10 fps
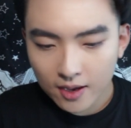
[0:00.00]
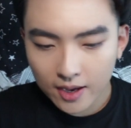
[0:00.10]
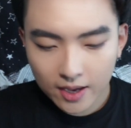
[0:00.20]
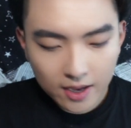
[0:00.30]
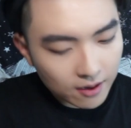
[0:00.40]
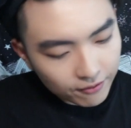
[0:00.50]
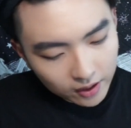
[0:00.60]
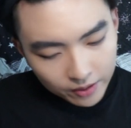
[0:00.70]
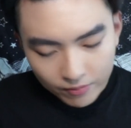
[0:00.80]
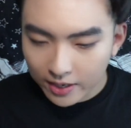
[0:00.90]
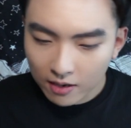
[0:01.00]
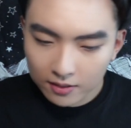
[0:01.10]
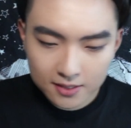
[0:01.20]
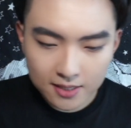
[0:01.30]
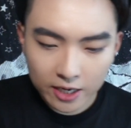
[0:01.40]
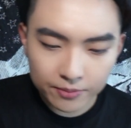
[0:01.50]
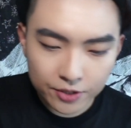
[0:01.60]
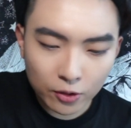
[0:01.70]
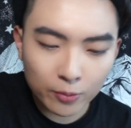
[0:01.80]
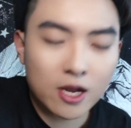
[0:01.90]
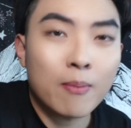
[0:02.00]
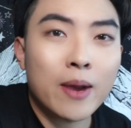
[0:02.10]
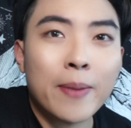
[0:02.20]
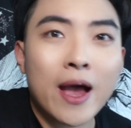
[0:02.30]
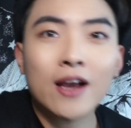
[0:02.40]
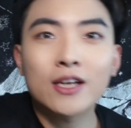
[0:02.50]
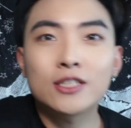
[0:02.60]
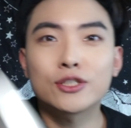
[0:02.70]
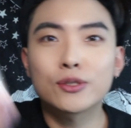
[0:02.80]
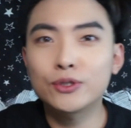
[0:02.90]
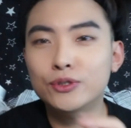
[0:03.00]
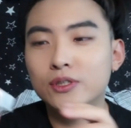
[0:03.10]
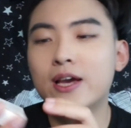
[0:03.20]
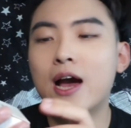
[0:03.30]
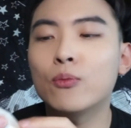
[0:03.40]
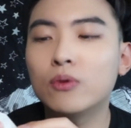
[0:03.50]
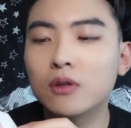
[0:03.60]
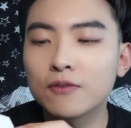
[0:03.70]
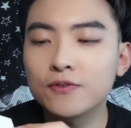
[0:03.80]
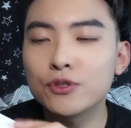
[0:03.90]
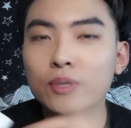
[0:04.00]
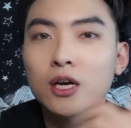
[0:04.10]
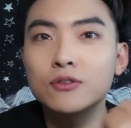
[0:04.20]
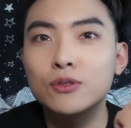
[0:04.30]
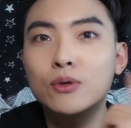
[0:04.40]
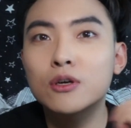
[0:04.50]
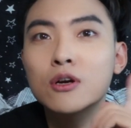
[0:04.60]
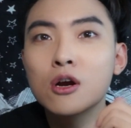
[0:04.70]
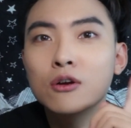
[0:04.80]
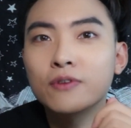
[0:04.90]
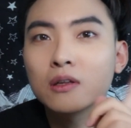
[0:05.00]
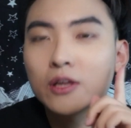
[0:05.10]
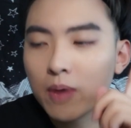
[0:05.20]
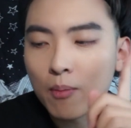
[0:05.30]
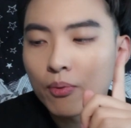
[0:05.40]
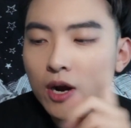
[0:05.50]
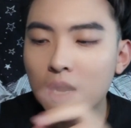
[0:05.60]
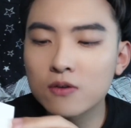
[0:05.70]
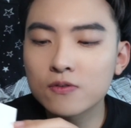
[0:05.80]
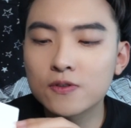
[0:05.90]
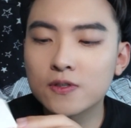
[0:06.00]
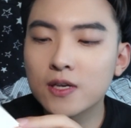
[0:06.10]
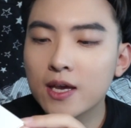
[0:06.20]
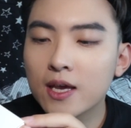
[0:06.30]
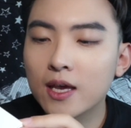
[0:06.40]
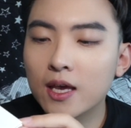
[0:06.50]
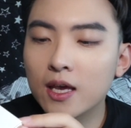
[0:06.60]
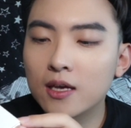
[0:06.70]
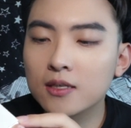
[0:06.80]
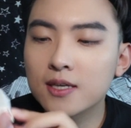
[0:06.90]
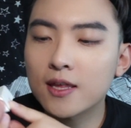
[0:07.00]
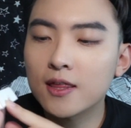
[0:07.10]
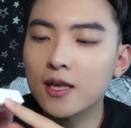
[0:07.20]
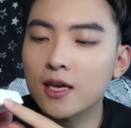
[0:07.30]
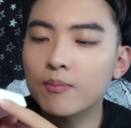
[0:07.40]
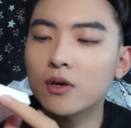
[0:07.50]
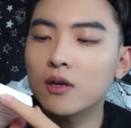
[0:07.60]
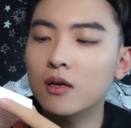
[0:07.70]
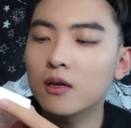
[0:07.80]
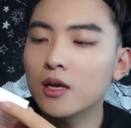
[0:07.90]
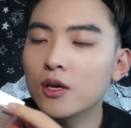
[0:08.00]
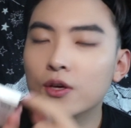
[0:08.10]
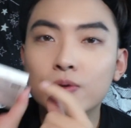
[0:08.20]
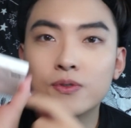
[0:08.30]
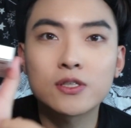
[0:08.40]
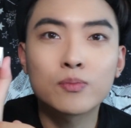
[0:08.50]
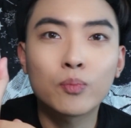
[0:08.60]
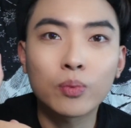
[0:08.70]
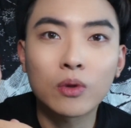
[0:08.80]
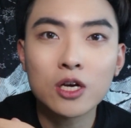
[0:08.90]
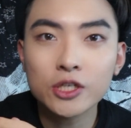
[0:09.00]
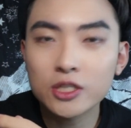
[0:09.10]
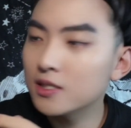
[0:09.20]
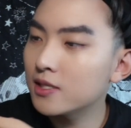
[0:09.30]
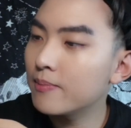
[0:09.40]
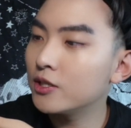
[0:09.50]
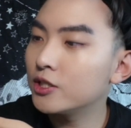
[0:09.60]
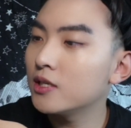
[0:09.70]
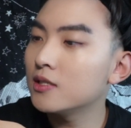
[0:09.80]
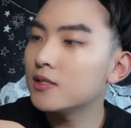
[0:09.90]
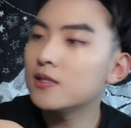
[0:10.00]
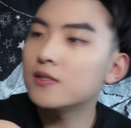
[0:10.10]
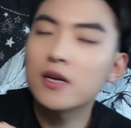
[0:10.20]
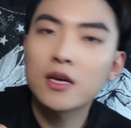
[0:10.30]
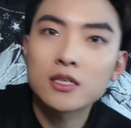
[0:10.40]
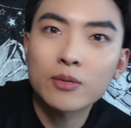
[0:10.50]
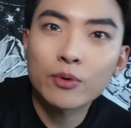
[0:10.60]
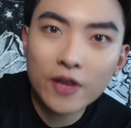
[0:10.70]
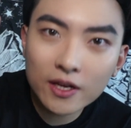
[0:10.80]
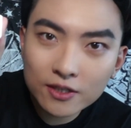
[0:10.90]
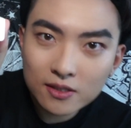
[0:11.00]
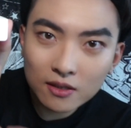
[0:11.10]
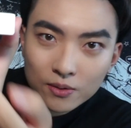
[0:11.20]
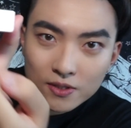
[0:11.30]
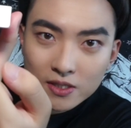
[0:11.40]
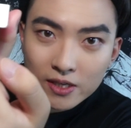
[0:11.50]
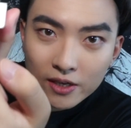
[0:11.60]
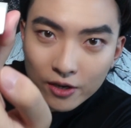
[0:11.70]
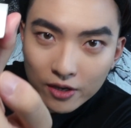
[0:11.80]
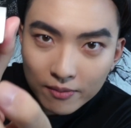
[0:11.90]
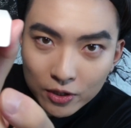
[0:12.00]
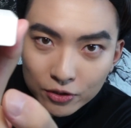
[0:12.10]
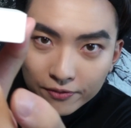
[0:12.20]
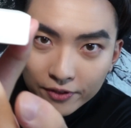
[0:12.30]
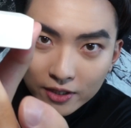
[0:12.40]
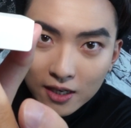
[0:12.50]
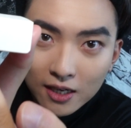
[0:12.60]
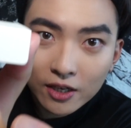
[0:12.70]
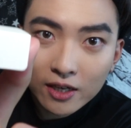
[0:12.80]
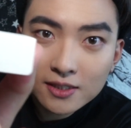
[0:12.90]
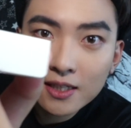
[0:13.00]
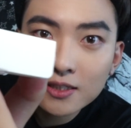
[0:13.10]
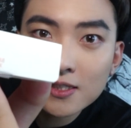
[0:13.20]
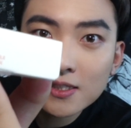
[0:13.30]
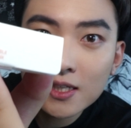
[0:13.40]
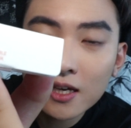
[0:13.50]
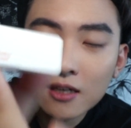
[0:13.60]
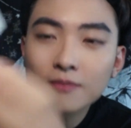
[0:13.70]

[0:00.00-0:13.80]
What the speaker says: And I feel like right now it's time to open up my package. So usually I would love to do contour, following my brows. And I think I'm gonna use this blush. As I mentioned, this is double thing. There's a little sticker. I'm not sure if you guys can see it.